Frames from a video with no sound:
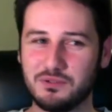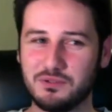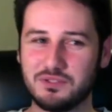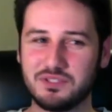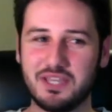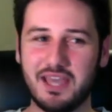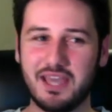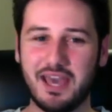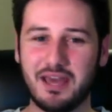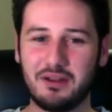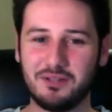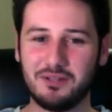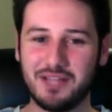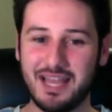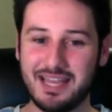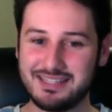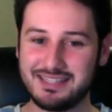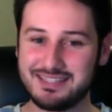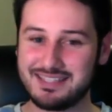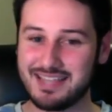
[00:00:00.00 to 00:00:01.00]
Seattle,
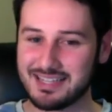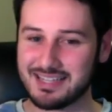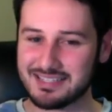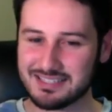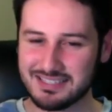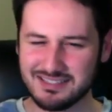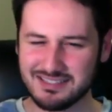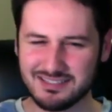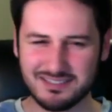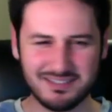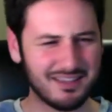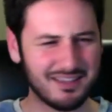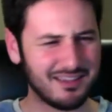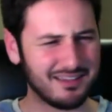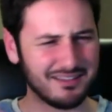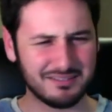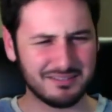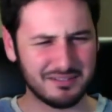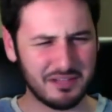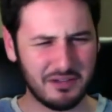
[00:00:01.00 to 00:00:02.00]
and Texas,
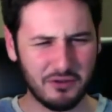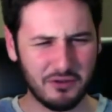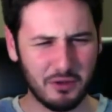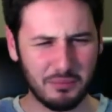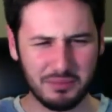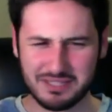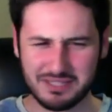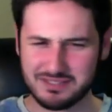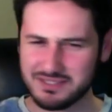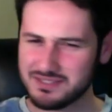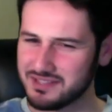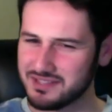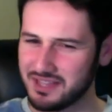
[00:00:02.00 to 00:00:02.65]
of all places.